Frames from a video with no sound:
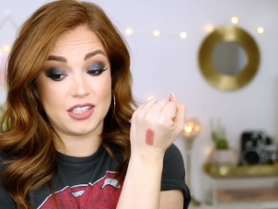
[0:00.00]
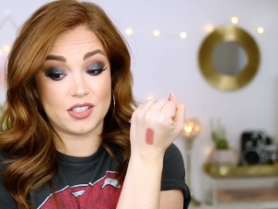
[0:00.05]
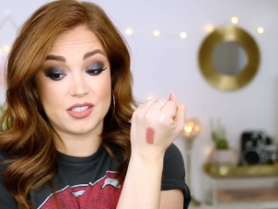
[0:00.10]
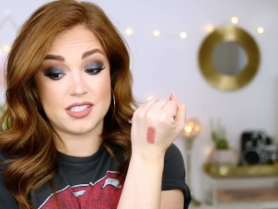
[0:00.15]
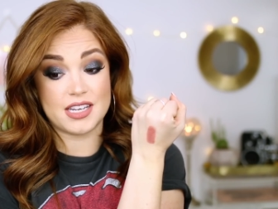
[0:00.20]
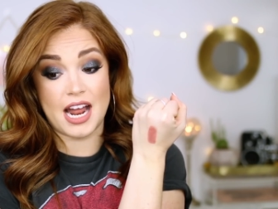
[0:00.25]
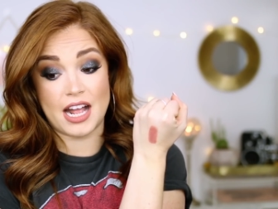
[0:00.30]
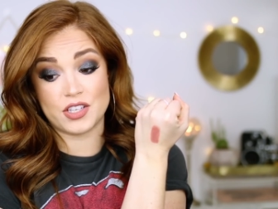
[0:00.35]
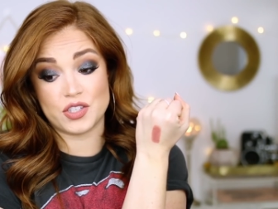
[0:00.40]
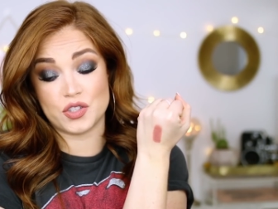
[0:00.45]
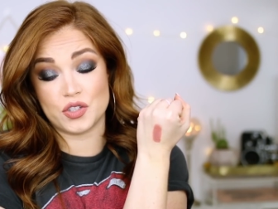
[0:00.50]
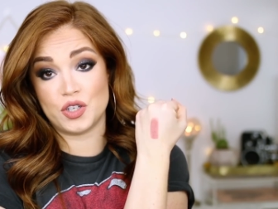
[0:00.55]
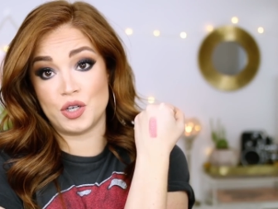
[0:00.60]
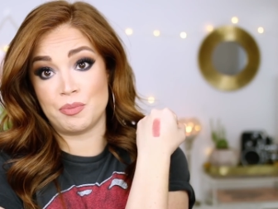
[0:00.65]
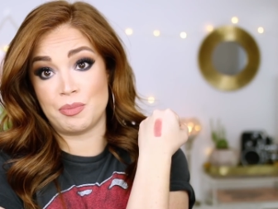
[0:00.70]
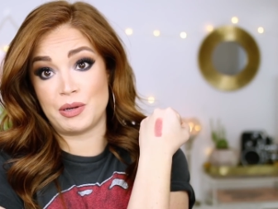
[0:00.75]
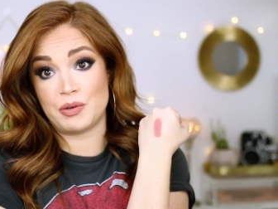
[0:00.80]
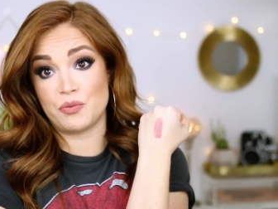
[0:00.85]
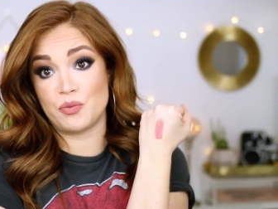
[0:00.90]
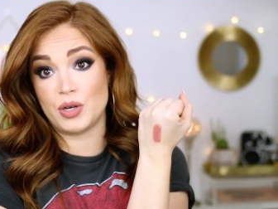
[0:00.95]
it looks
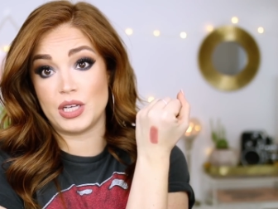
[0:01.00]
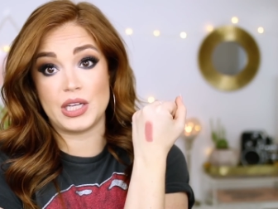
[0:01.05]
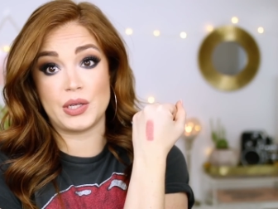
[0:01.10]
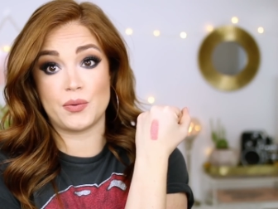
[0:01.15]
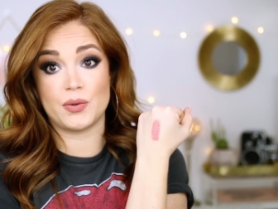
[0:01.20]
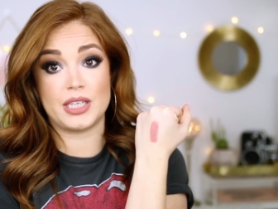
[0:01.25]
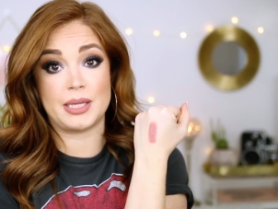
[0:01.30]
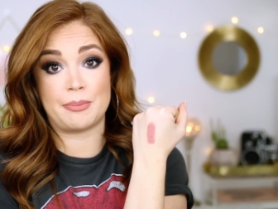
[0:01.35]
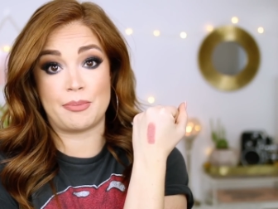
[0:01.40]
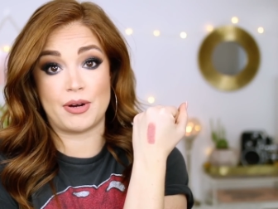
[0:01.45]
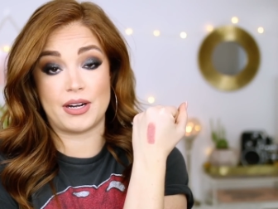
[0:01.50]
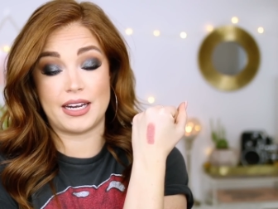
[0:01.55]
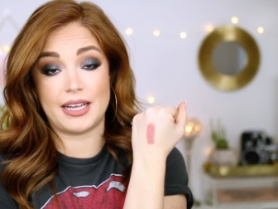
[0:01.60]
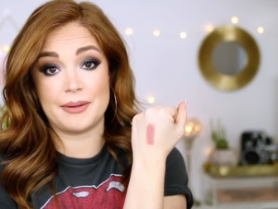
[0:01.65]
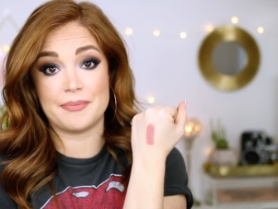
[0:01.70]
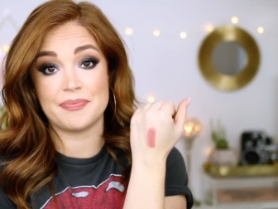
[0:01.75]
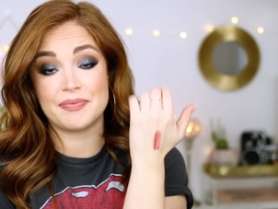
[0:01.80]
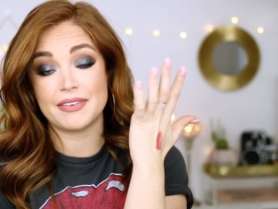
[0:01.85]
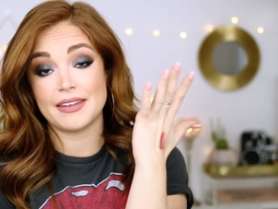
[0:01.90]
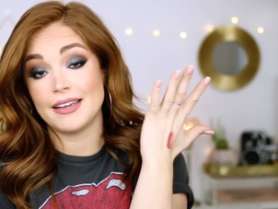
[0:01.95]
natural, but really, really
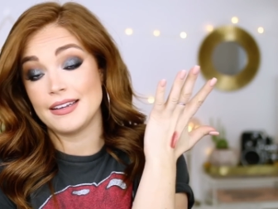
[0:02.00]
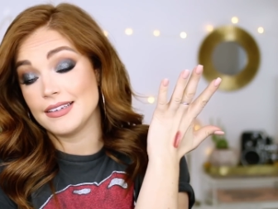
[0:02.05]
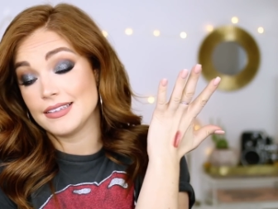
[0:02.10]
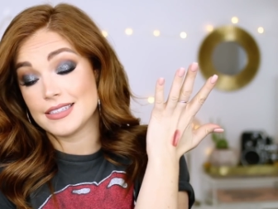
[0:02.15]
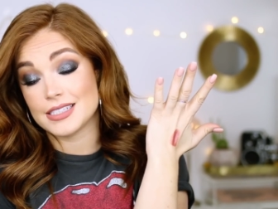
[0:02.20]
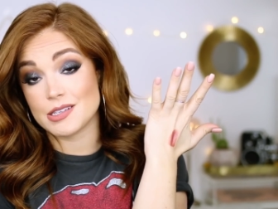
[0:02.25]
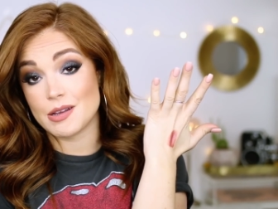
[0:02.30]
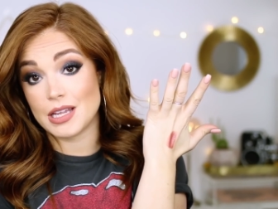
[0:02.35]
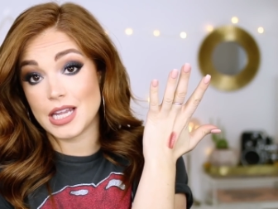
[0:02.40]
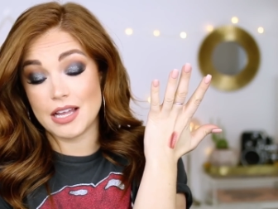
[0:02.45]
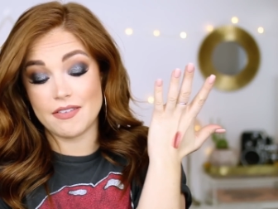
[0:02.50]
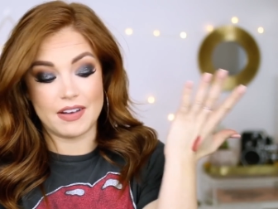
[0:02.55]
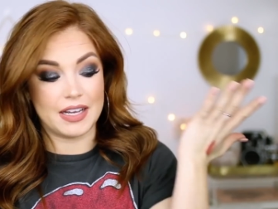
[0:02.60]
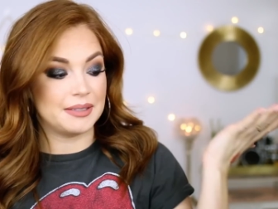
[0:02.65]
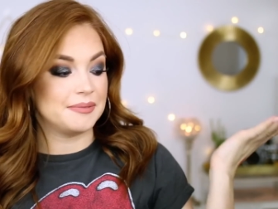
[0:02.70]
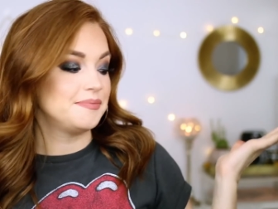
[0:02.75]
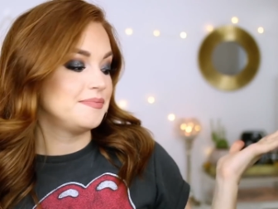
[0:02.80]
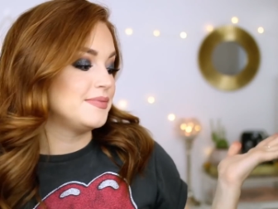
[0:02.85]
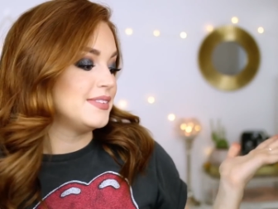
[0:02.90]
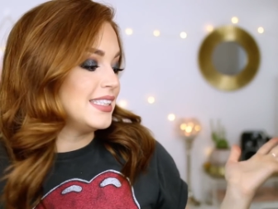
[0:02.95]
pretty. So I love
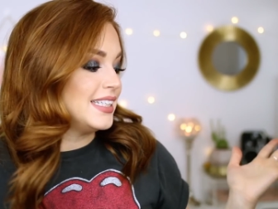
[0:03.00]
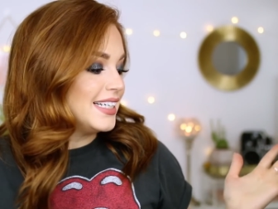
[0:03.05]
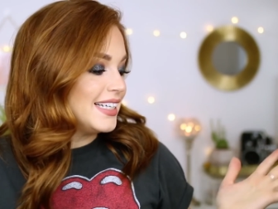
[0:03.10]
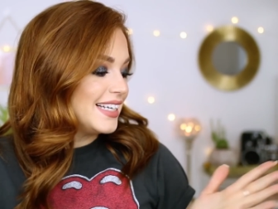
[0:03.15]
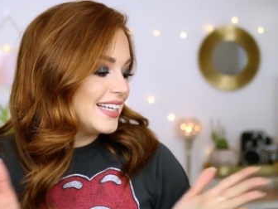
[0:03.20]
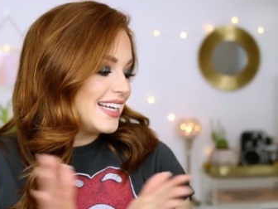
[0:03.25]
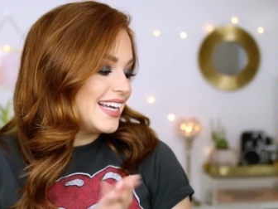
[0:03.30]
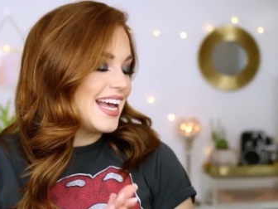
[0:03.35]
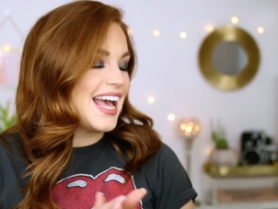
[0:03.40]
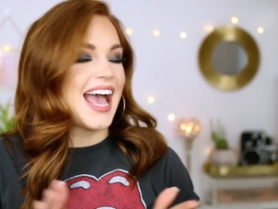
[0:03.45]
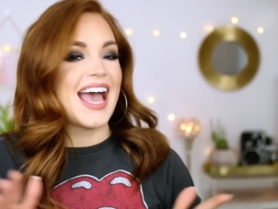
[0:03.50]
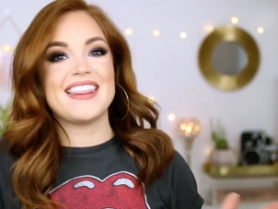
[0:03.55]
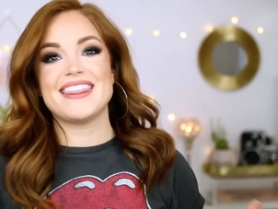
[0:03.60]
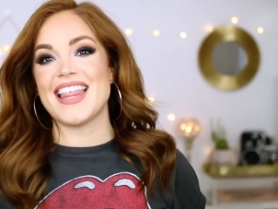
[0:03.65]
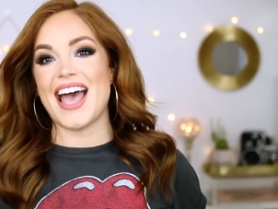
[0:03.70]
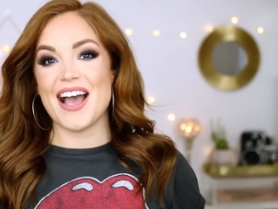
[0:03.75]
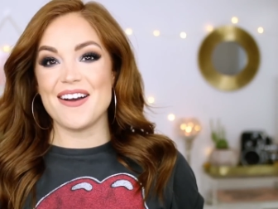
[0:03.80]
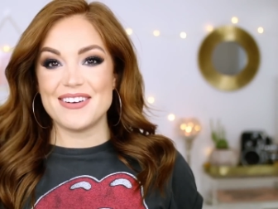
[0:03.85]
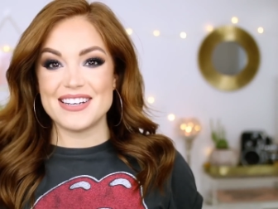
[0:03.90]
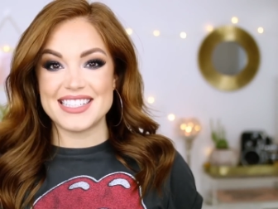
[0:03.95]
it.
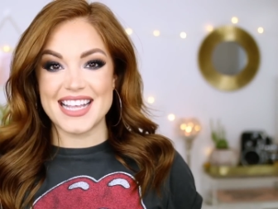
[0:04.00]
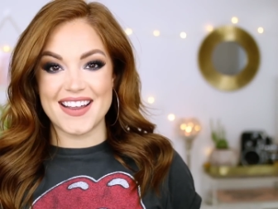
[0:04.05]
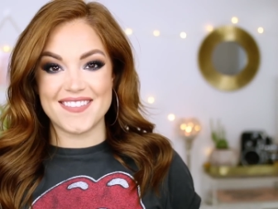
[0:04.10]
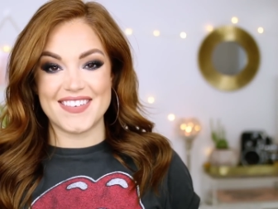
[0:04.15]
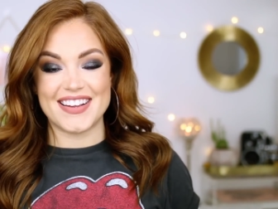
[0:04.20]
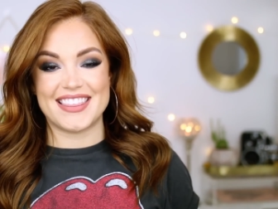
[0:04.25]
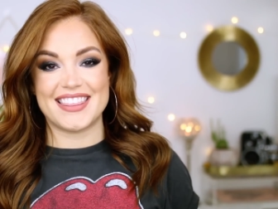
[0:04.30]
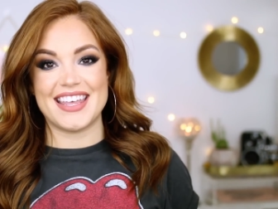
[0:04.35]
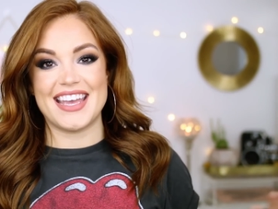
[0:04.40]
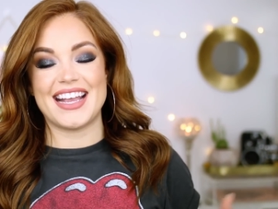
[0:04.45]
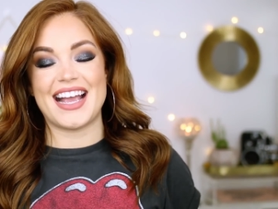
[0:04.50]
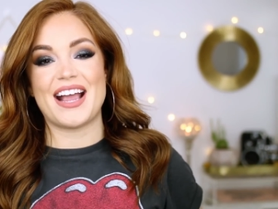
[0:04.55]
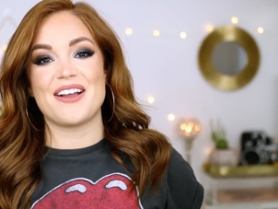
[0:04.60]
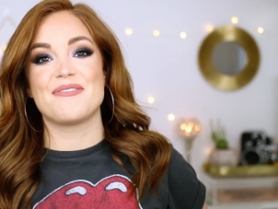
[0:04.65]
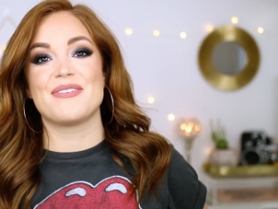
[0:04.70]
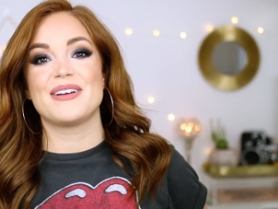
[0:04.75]
And that was everything. I